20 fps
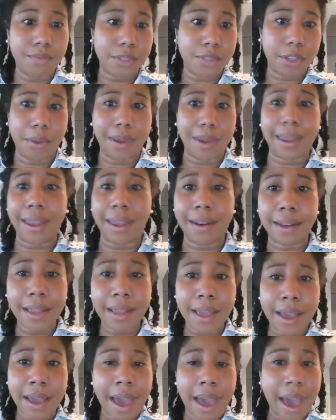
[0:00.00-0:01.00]
So
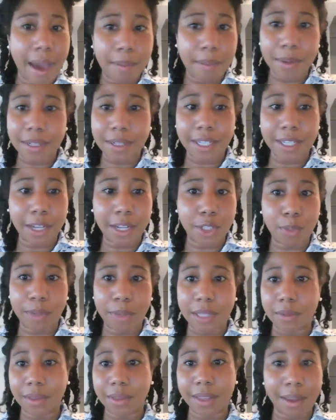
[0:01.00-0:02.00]
again, happy to touch
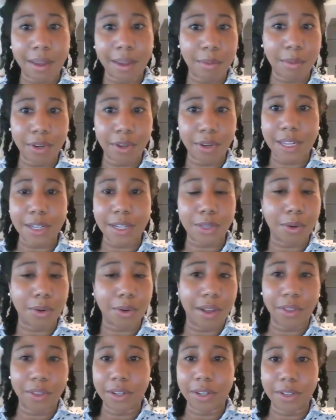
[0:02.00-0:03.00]
base with communities
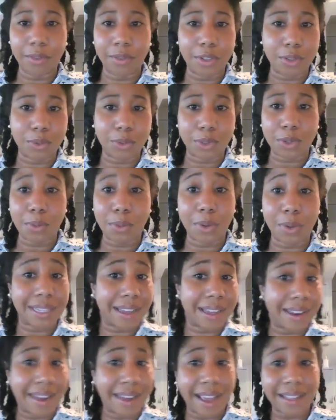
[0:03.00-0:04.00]
or other individuals who want
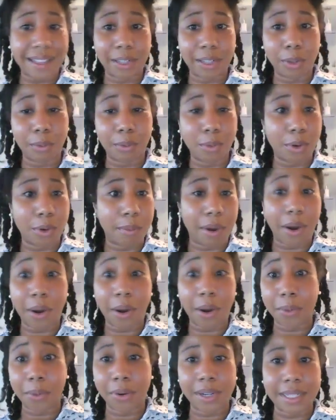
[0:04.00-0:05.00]
to connect and learn more
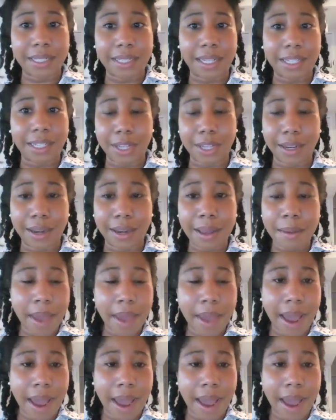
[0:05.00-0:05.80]
about our organization.